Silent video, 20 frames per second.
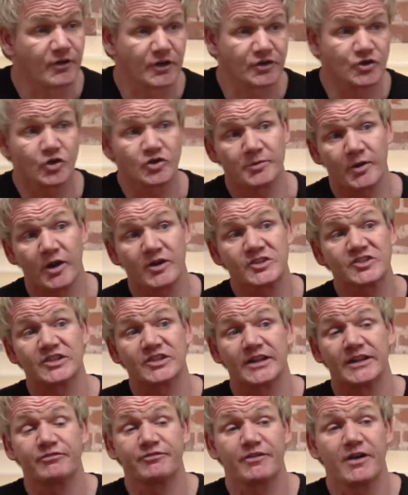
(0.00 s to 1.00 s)
you're going to talk to me
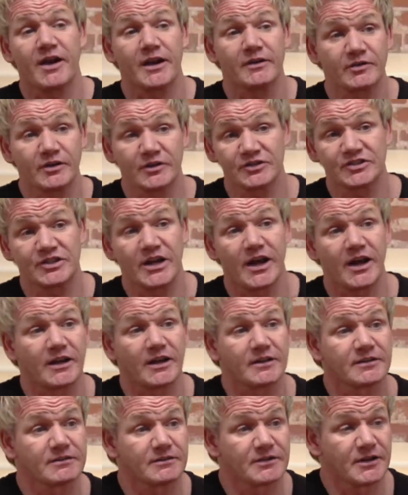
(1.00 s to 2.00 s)
honestly, fine. If you're going to
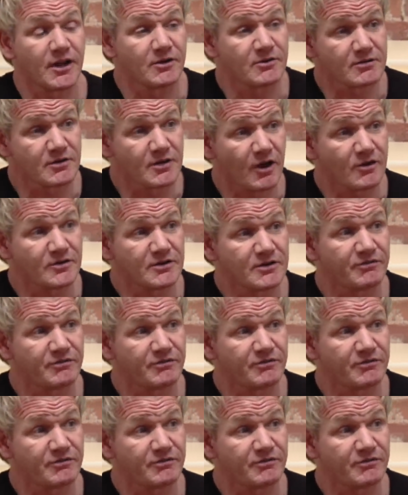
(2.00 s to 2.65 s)
start, you know, going